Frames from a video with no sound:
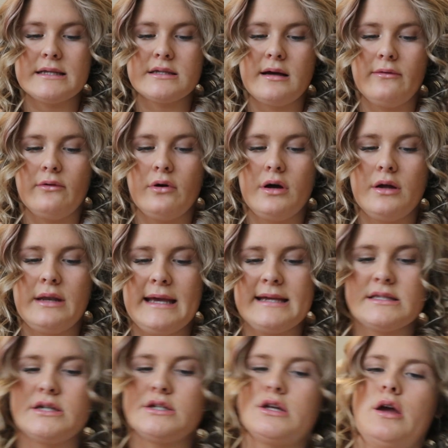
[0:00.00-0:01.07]
So I've got a
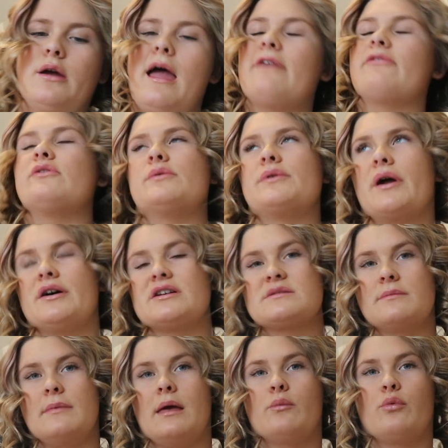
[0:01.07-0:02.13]
list to do. Everyone
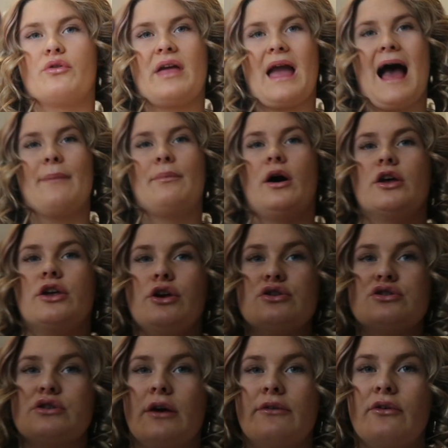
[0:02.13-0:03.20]
asked me what the app I
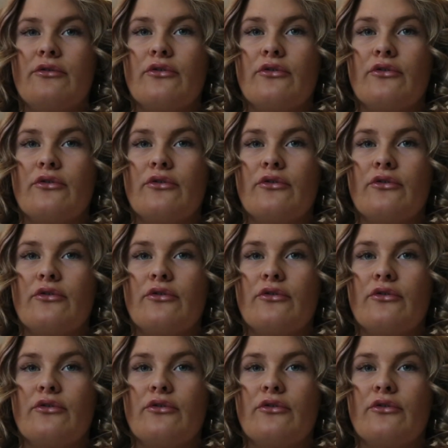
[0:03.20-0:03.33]
use, so if